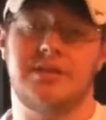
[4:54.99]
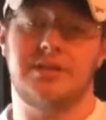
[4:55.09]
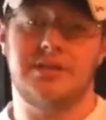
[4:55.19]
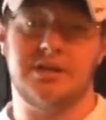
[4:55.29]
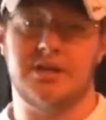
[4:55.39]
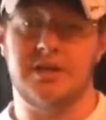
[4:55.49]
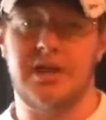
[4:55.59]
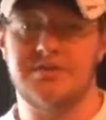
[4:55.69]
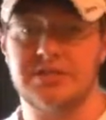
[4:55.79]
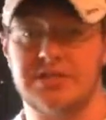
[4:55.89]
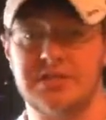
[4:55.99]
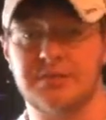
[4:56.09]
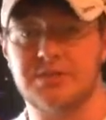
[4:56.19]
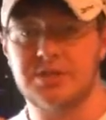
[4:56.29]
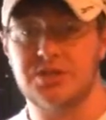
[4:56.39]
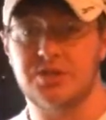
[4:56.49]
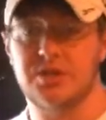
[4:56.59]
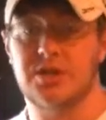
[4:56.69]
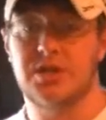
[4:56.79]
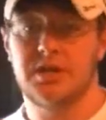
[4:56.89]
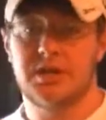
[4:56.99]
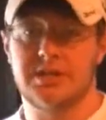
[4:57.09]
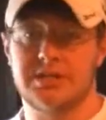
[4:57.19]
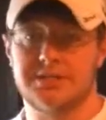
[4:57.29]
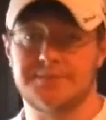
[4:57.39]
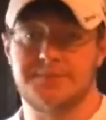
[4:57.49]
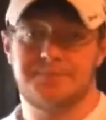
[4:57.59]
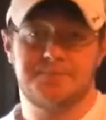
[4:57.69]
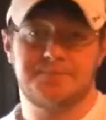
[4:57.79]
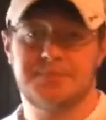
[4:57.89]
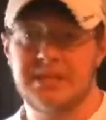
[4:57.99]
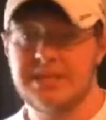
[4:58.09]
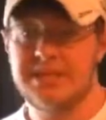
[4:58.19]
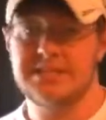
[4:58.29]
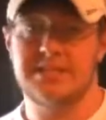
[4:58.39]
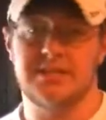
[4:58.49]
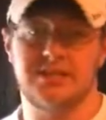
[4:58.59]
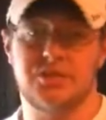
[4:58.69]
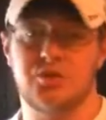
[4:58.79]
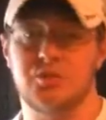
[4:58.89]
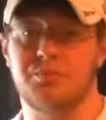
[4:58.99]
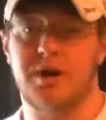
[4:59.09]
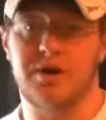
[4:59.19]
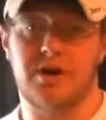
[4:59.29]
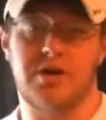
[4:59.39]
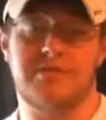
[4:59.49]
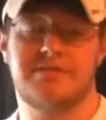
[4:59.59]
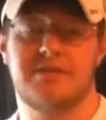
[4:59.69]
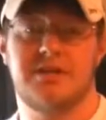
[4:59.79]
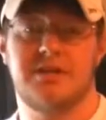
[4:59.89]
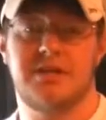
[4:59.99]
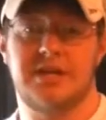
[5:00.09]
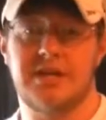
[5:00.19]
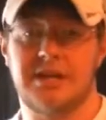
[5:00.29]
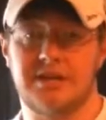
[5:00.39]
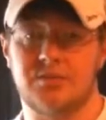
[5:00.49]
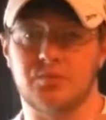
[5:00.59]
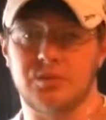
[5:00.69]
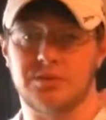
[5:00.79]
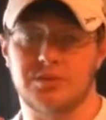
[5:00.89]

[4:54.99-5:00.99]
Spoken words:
the FCC commissioner isn't too bought off and will